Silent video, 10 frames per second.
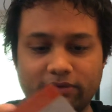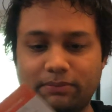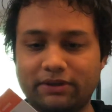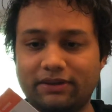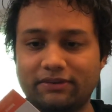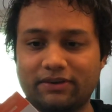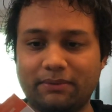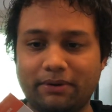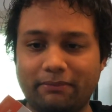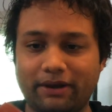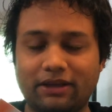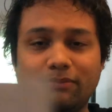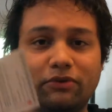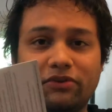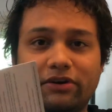but this time I might keep
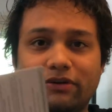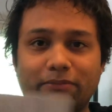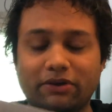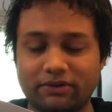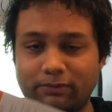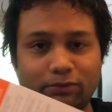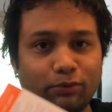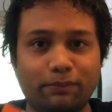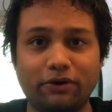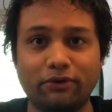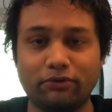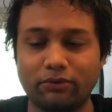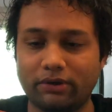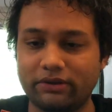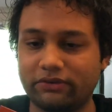this around because I'm super new to
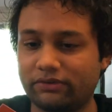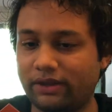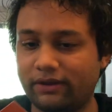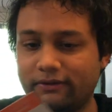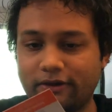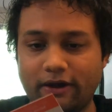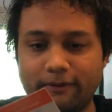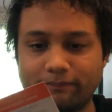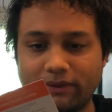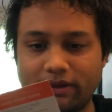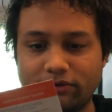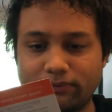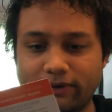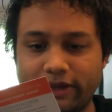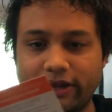all this thing, into
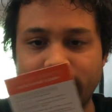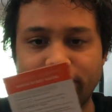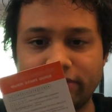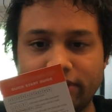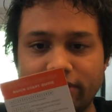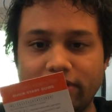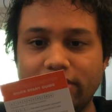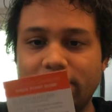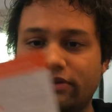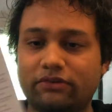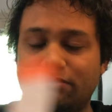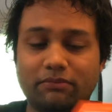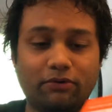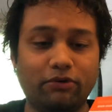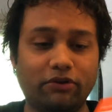flying and everything. So
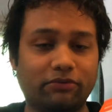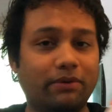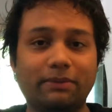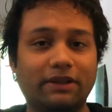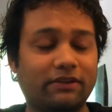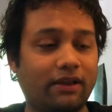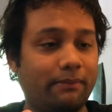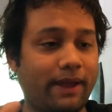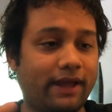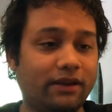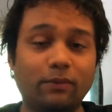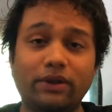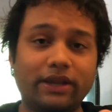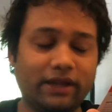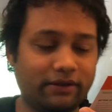who knows, maybe this will come handy
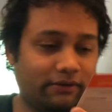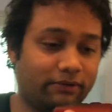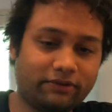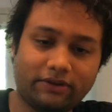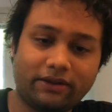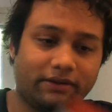one day. We'll see.